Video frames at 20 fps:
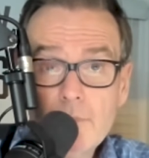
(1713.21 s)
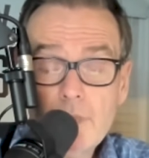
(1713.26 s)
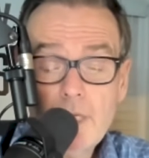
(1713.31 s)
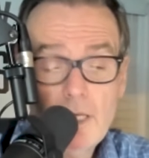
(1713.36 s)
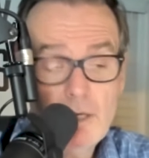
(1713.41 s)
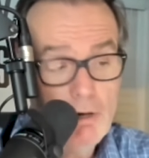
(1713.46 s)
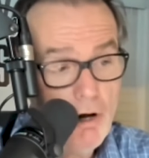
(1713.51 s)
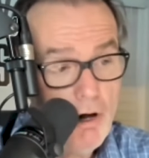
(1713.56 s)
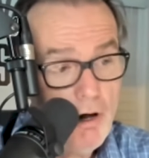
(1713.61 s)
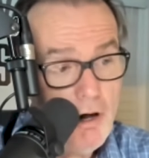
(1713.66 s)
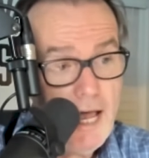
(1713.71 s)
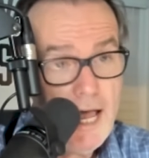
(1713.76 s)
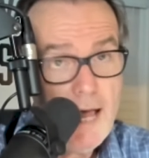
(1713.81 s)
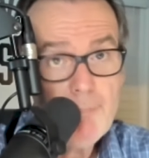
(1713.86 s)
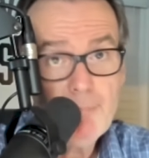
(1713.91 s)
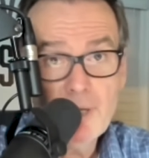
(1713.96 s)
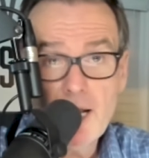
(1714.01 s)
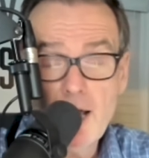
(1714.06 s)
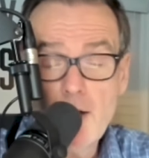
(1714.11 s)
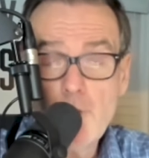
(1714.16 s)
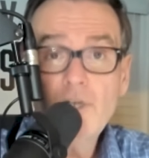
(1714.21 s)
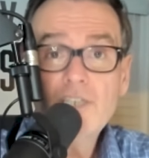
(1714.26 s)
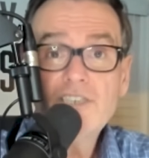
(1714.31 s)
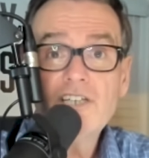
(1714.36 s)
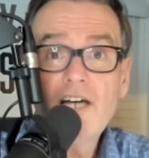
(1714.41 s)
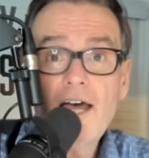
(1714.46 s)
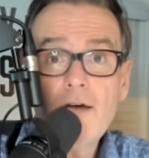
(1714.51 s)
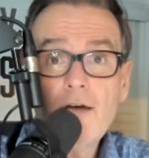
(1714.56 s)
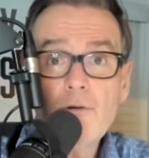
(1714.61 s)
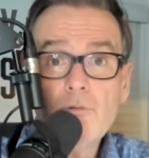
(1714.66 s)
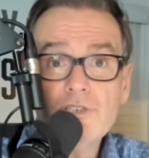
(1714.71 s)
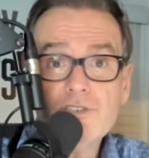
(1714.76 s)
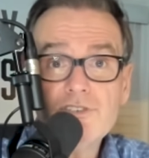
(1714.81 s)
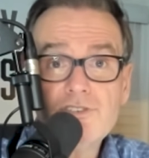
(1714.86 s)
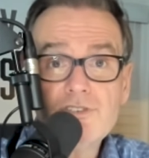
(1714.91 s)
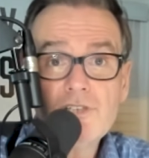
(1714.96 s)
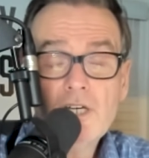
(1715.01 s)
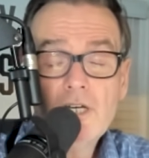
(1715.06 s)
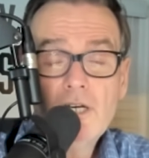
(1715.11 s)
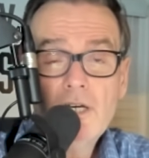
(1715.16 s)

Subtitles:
It all happened. I wish I was